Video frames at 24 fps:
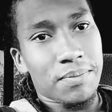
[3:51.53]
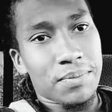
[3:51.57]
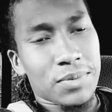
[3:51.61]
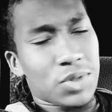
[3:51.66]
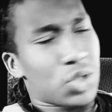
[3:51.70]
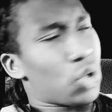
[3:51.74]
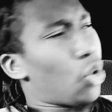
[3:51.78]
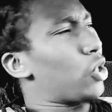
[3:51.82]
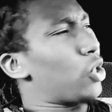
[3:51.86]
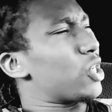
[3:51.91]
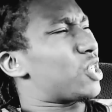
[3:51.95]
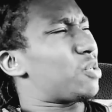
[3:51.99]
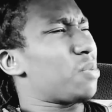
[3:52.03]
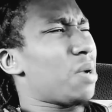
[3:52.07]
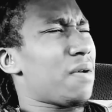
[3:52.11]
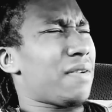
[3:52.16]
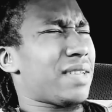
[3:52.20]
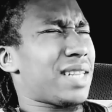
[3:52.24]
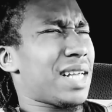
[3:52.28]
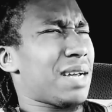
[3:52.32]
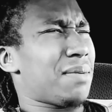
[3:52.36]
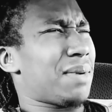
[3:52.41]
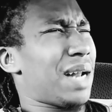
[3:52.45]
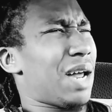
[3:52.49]
Torrey Smith, I
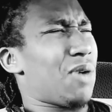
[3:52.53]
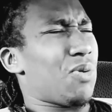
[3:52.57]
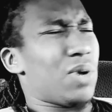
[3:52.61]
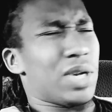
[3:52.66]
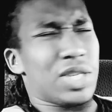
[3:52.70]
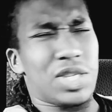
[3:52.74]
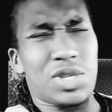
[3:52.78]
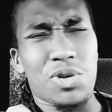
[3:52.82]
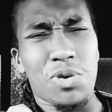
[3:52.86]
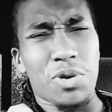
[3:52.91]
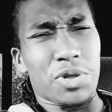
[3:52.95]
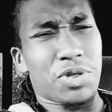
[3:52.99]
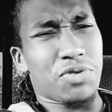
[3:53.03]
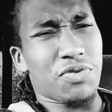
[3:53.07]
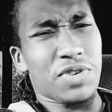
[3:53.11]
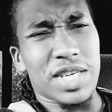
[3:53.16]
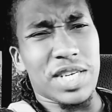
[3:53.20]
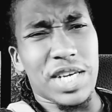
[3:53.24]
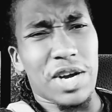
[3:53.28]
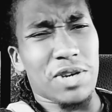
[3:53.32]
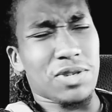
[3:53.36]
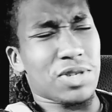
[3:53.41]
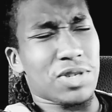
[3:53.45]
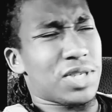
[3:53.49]
think, about 2 or 3
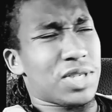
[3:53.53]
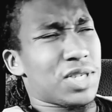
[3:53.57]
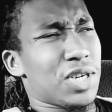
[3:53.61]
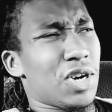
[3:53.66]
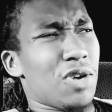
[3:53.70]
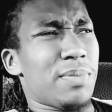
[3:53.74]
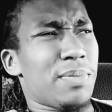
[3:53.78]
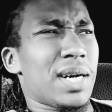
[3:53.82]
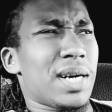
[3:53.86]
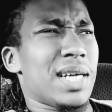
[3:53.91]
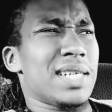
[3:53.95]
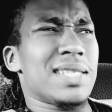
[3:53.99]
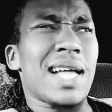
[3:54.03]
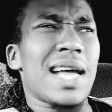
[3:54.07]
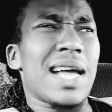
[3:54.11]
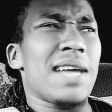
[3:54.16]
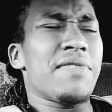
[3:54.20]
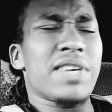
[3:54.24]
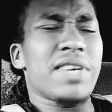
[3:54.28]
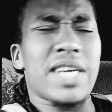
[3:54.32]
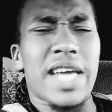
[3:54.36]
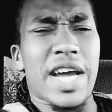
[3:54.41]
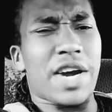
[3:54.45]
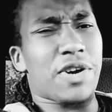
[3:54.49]
years or so, but it's not
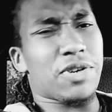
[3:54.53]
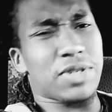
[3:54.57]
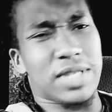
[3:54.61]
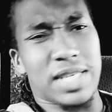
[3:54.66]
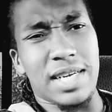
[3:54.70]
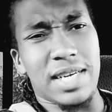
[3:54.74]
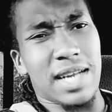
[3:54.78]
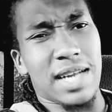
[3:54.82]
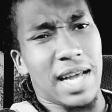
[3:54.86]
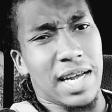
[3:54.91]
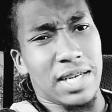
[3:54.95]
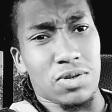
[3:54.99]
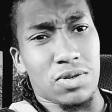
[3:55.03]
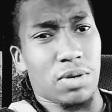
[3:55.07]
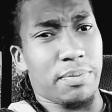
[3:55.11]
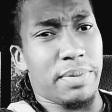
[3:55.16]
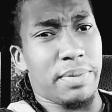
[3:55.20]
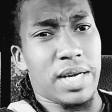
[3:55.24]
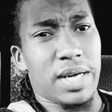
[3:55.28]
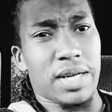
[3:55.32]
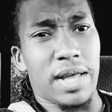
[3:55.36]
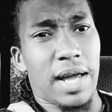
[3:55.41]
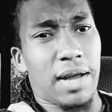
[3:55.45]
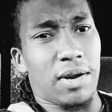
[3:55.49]
even guaranteed that he's going to
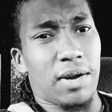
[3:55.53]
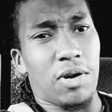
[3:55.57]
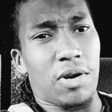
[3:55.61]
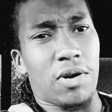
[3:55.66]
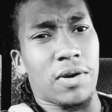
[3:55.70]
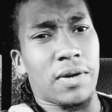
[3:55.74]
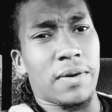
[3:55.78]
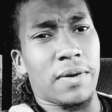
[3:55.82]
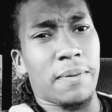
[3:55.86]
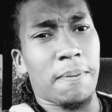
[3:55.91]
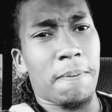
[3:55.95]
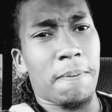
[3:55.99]
be here that long.